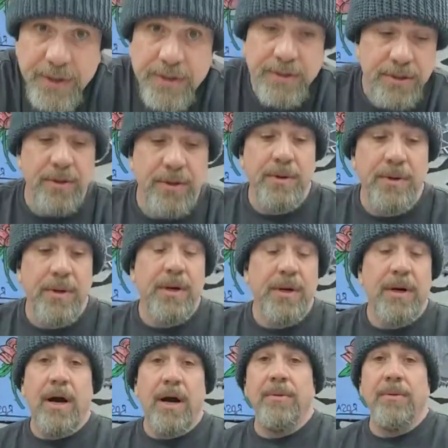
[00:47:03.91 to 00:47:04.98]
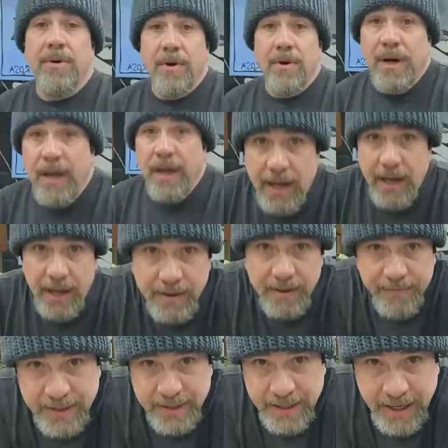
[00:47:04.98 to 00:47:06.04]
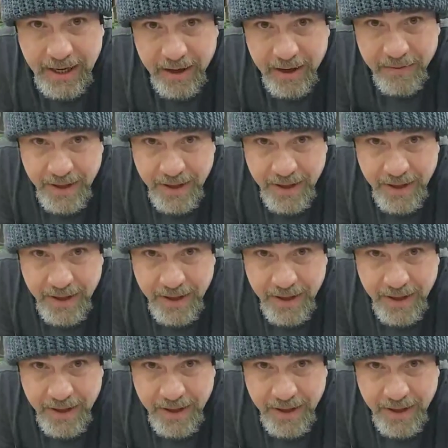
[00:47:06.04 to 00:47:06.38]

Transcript: So I'm going to go ahead, if I can,